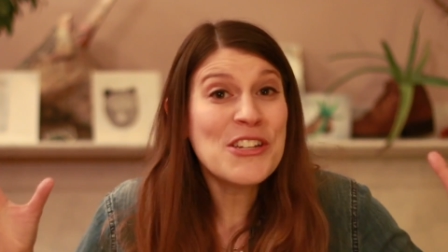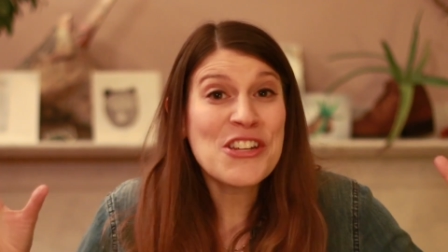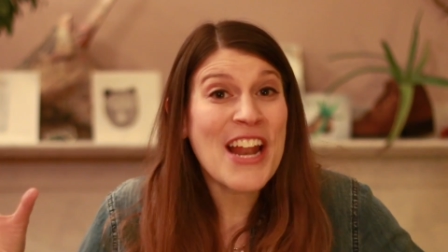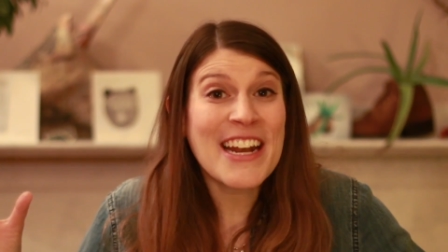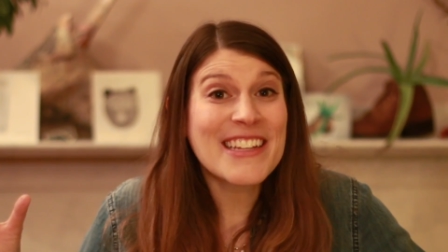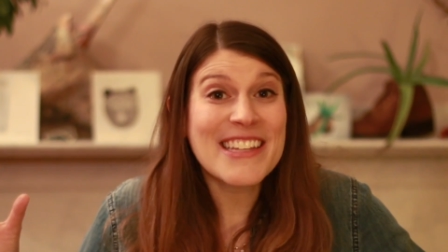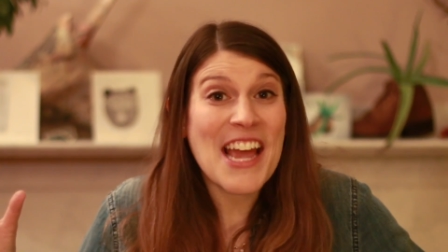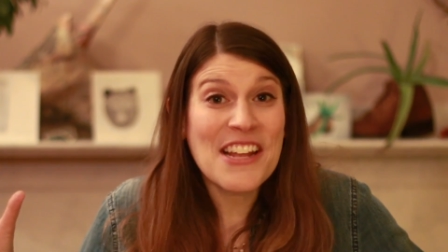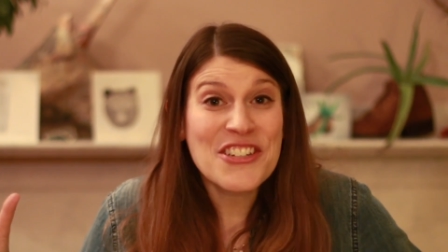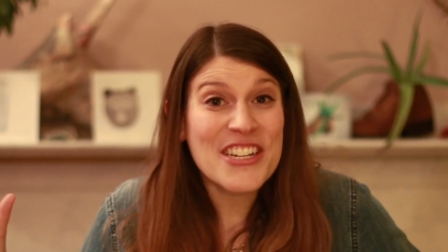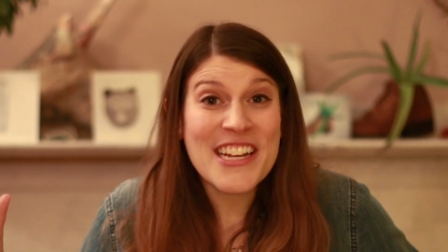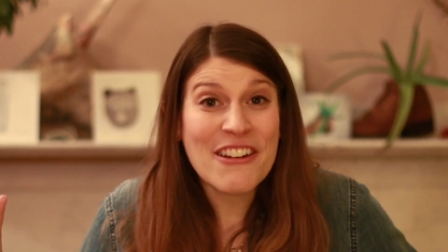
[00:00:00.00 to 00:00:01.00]
been genetically
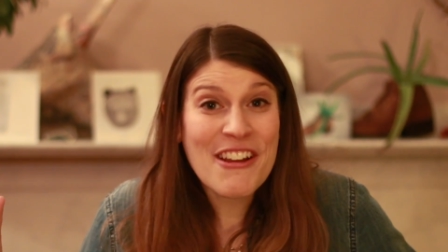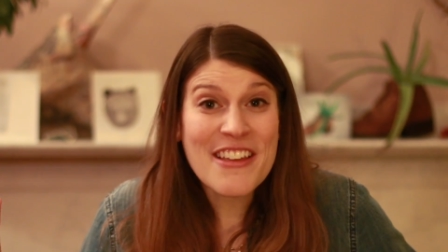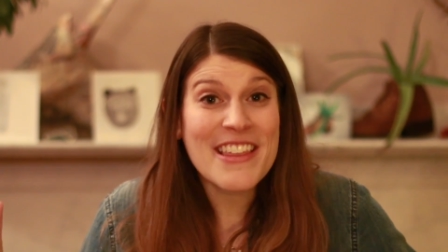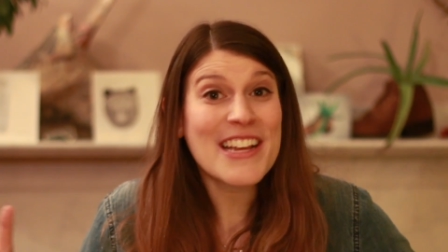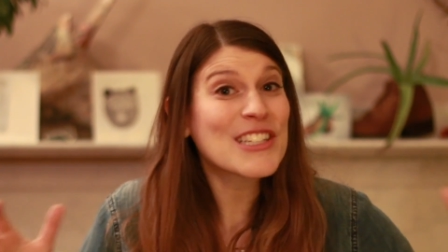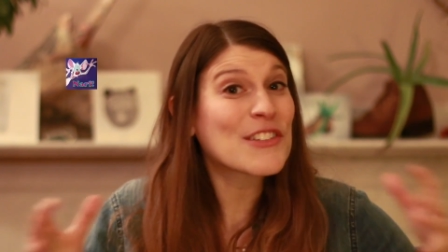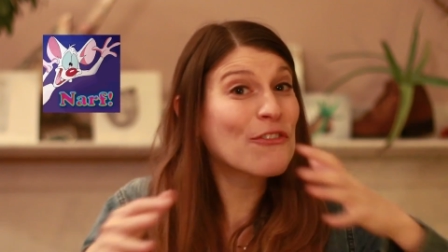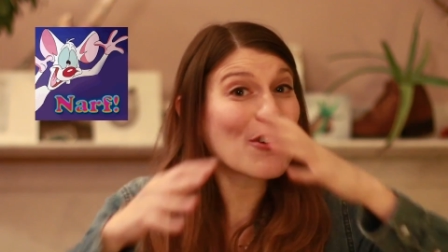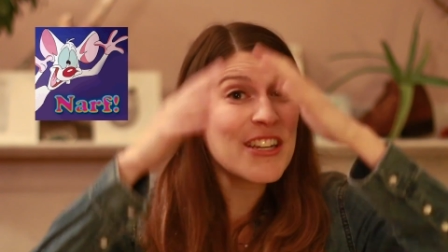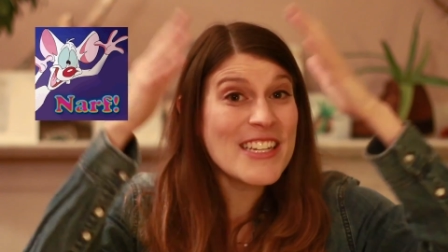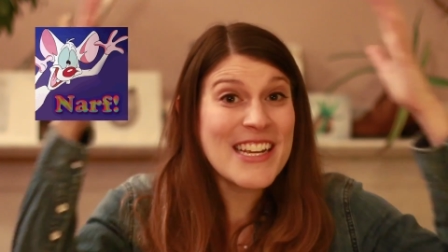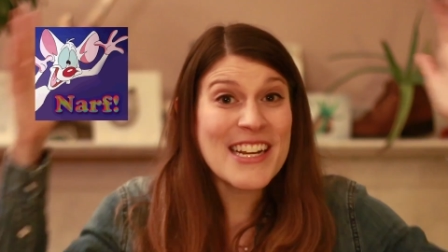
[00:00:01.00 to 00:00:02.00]
engineering things
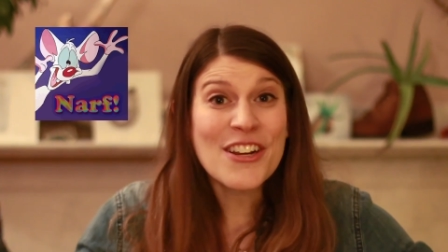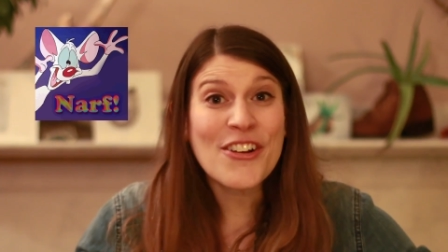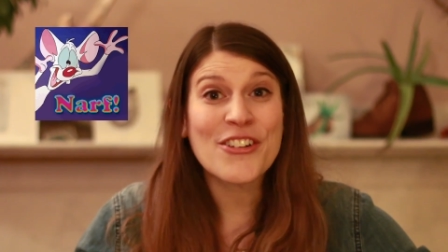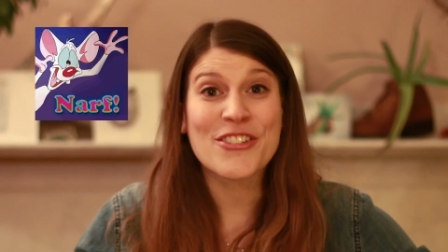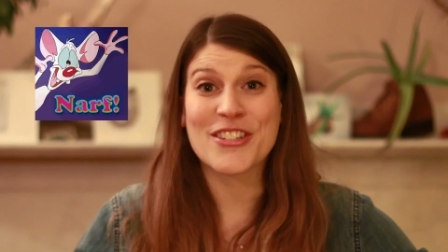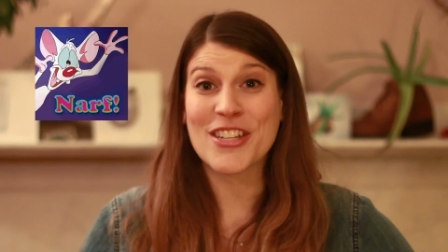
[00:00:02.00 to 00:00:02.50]
for years.